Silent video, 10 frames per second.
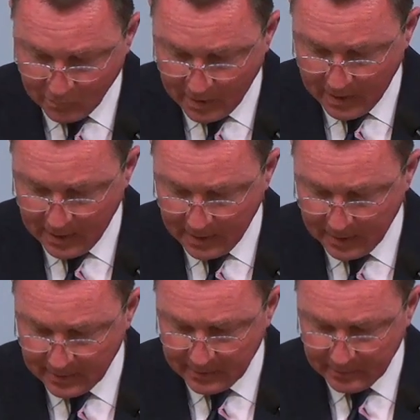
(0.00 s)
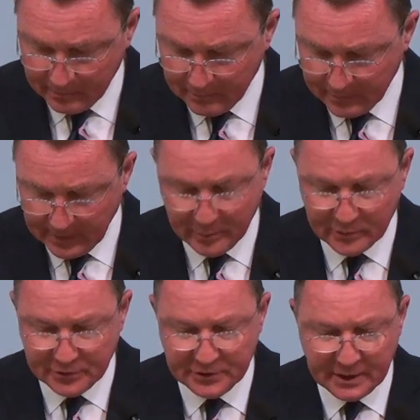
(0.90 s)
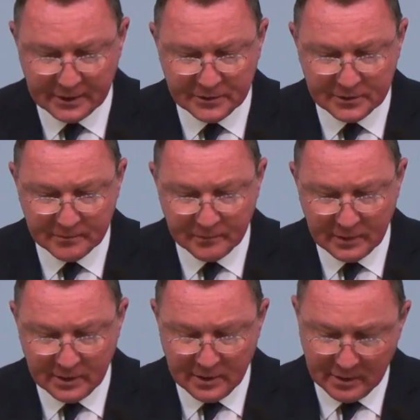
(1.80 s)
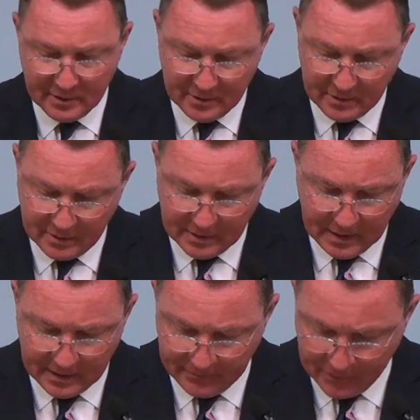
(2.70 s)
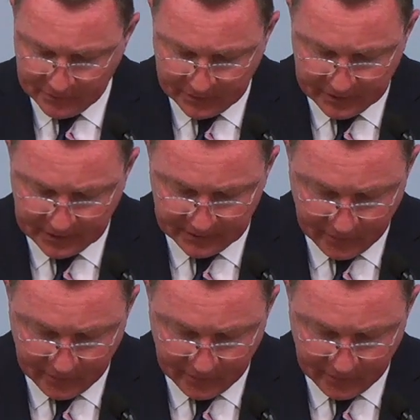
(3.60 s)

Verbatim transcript: And Hebrews 6, and the first six